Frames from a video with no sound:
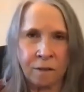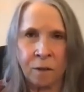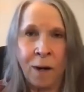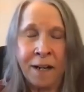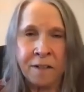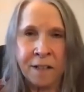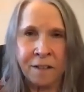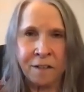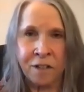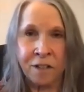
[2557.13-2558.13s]
aware
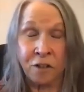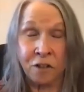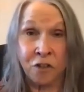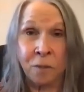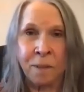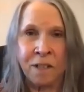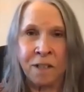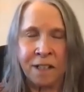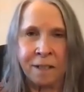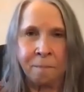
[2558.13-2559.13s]
that there's a
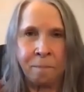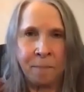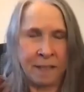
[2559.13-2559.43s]
disturbance in the